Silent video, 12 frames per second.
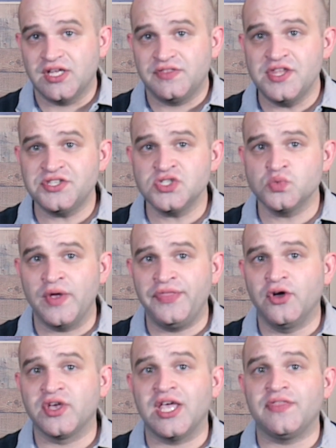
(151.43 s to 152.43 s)
This is when
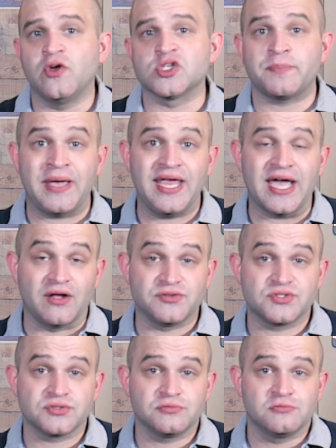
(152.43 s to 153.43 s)
they'll get those
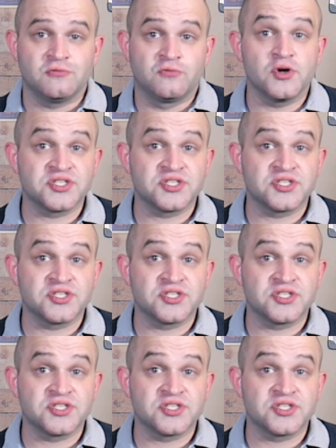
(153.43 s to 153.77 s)
payouts. For